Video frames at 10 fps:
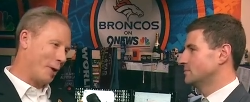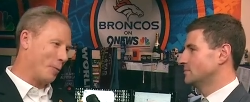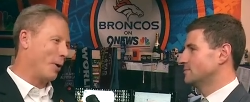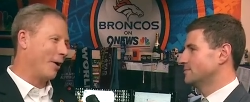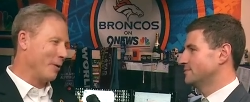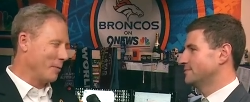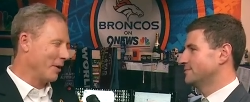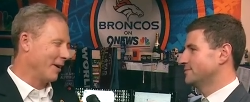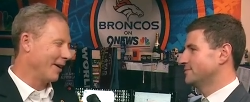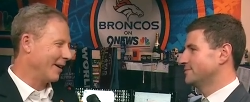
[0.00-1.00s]
Speaker 1: play well on
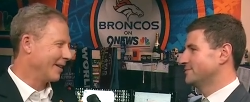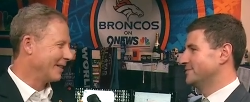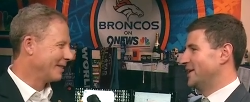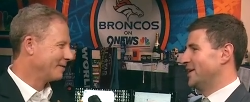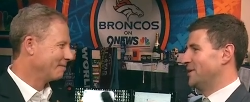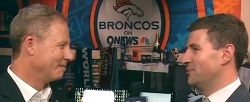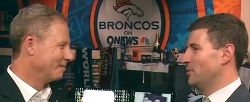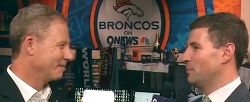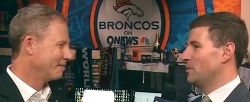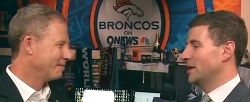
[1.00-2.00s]
Monday night.
Speaker 2: Yeah,
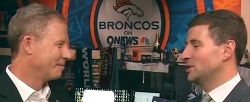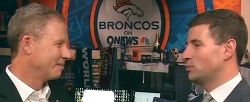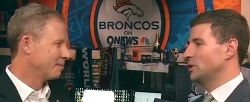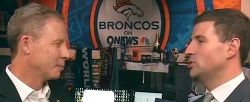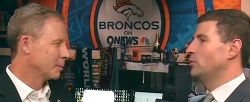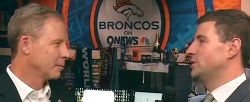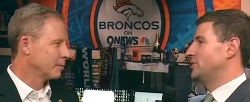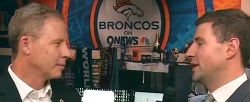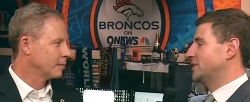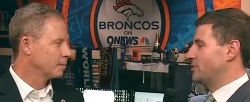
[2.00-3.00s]
well, I guess Russell
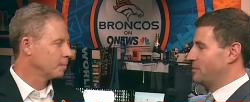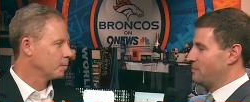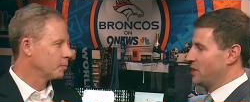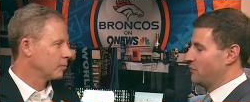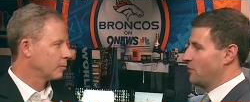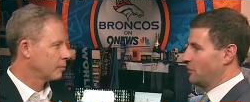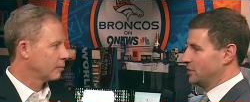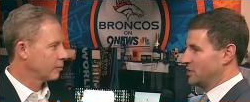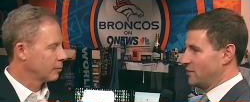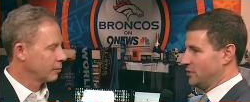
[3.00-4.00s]
Wilson. I guess the big
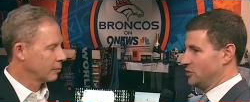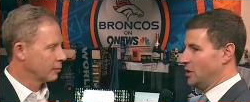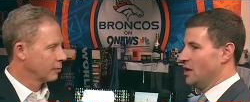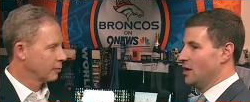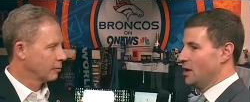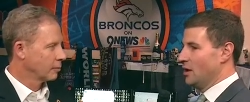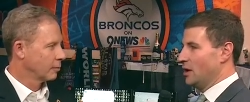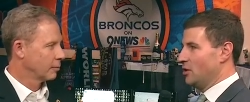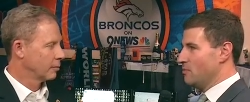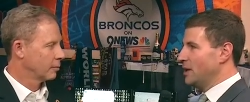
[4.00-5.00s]
focus, obviously,
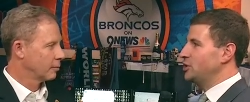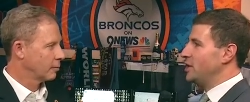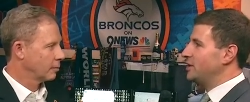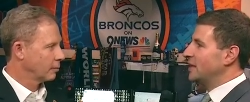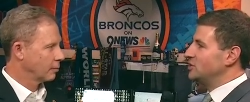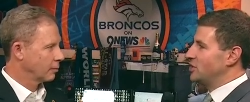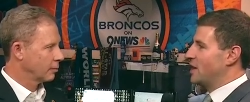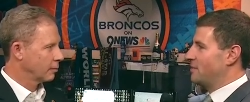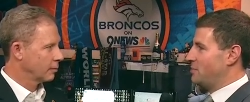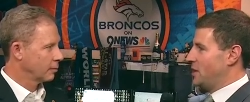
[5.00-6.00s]
uh, you mentioned he tends to
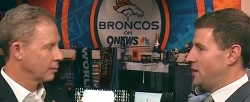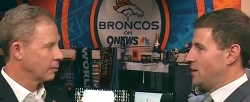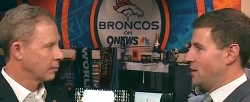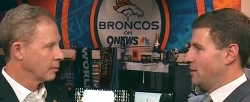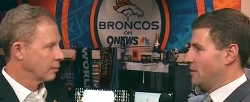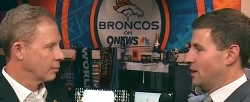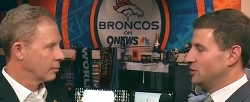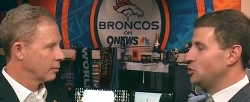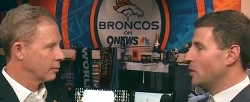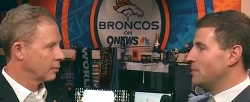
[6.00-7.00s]
not be um,
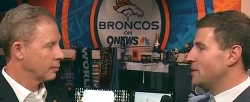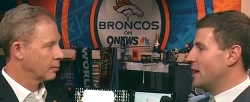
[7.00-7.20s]
uh, too up and